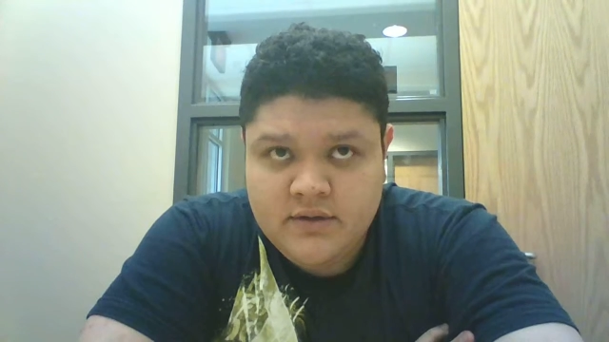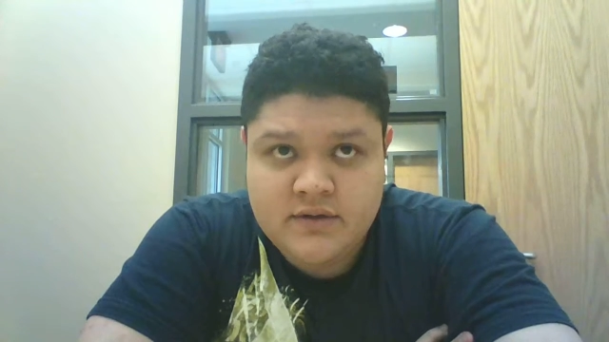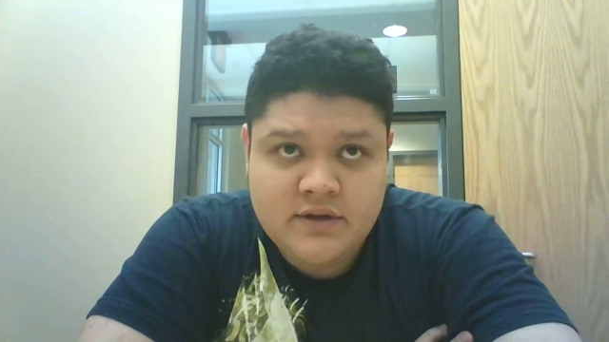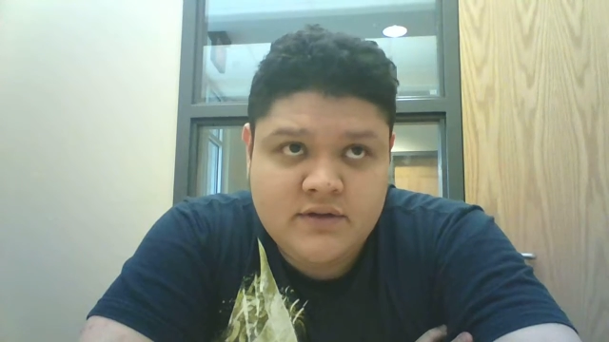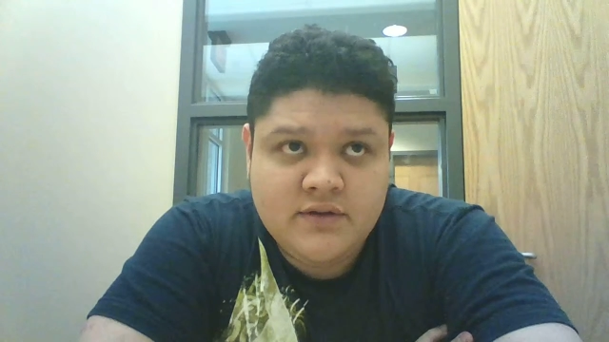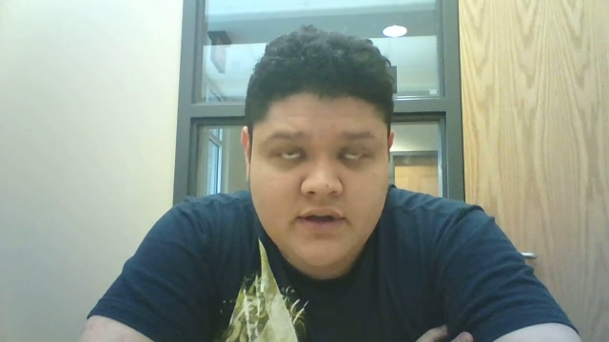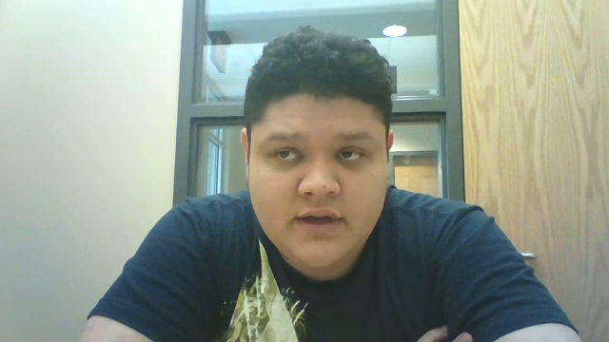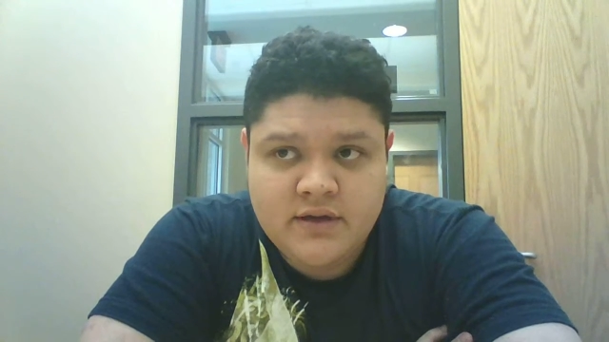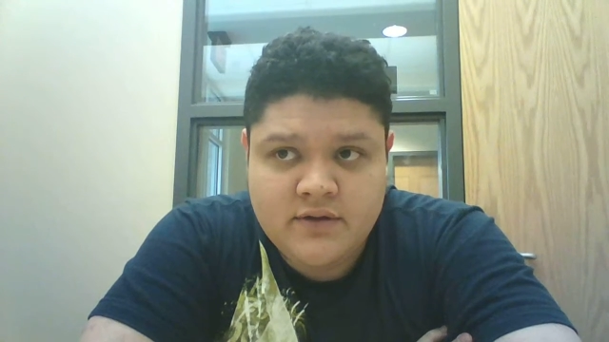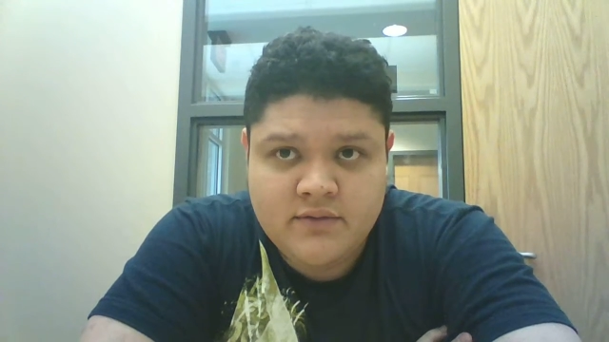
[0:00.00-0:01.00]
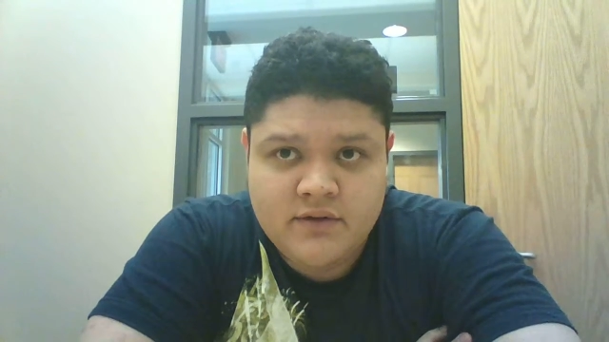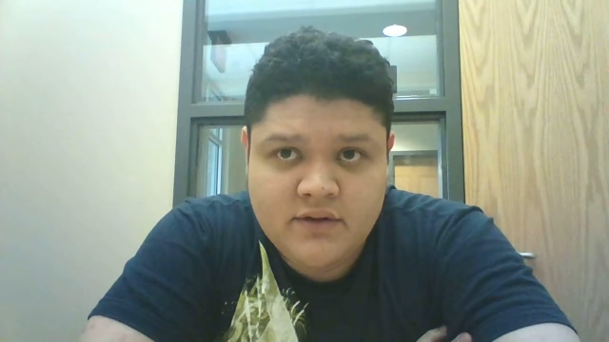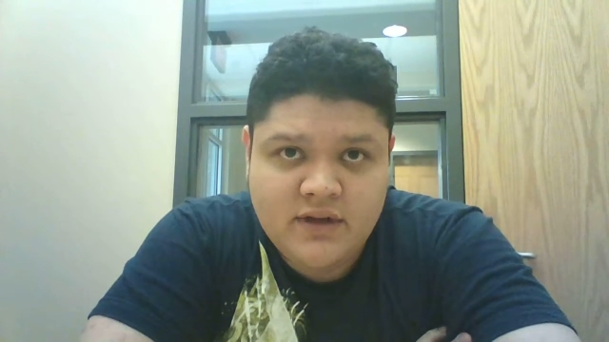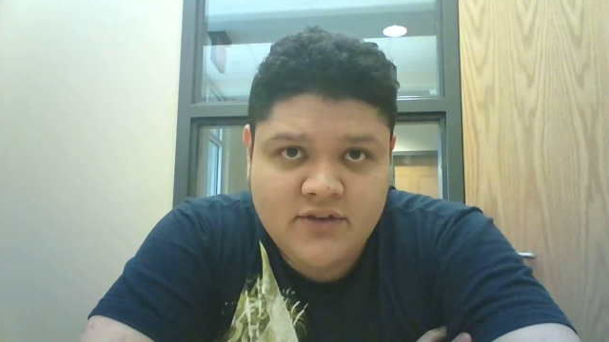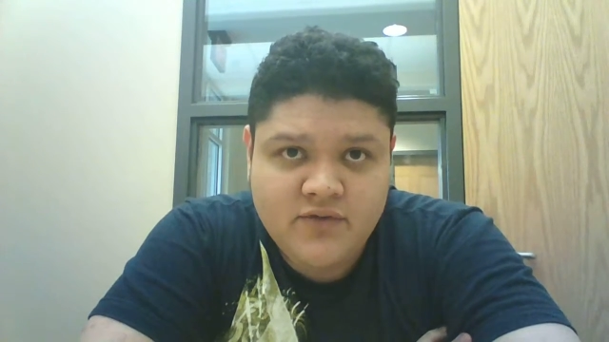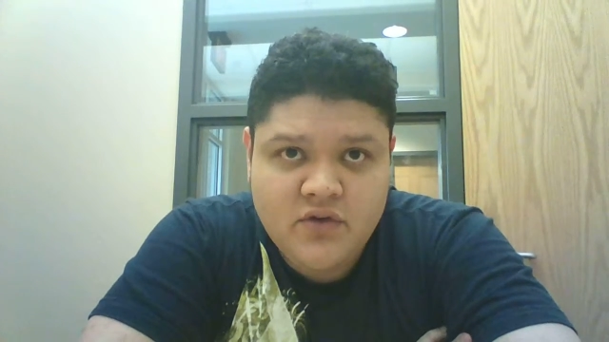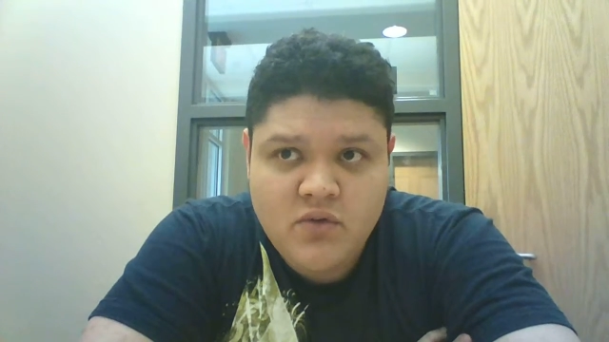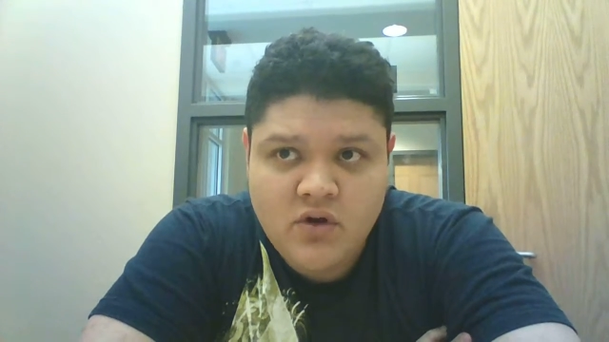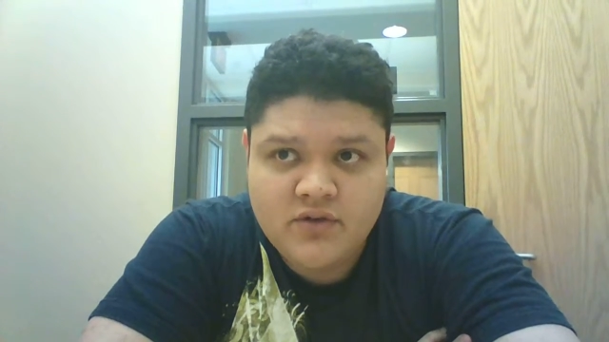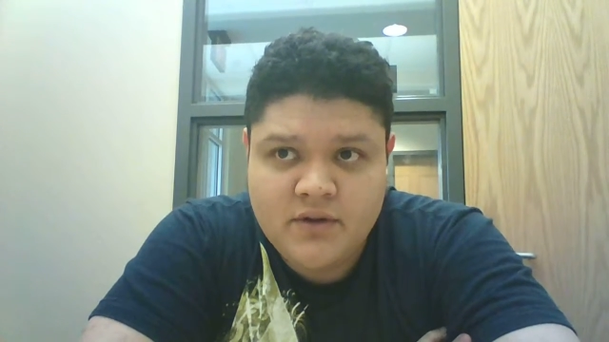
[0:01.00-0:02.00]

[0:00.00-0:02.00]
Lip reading: Since this last few months,